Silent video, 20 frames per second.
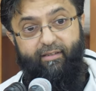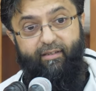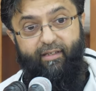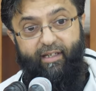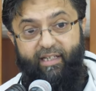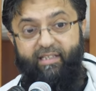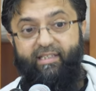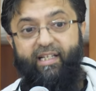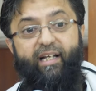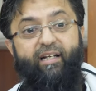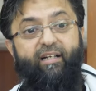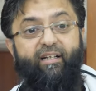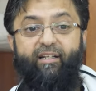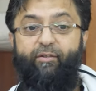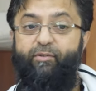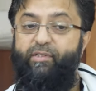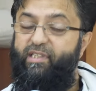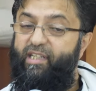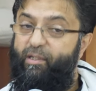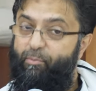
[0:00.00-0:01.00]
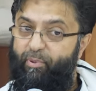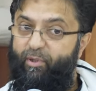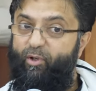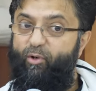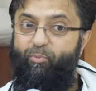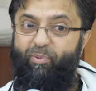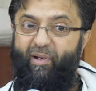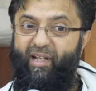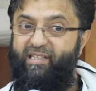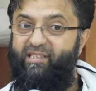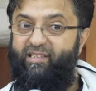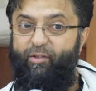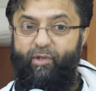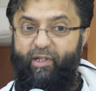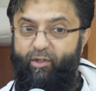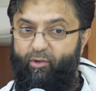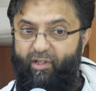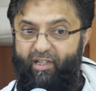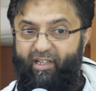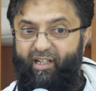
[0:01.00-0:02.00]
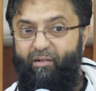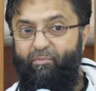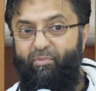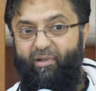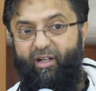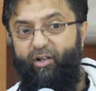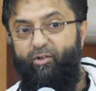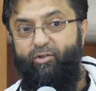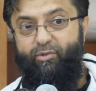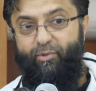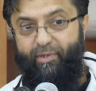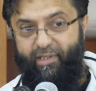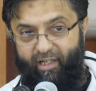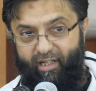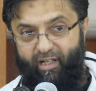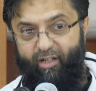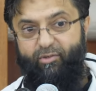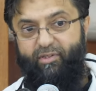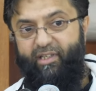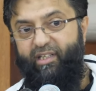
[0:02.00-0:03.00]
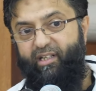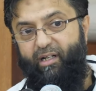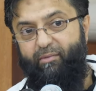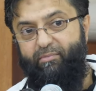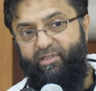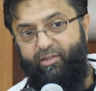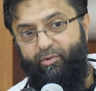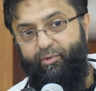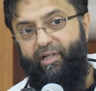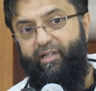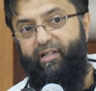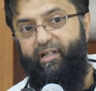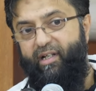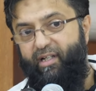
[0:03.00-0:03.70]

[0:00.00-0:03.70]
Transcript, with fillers: Exactly, it was an impure place, so he couldn't come close to it. The closer he comes to it,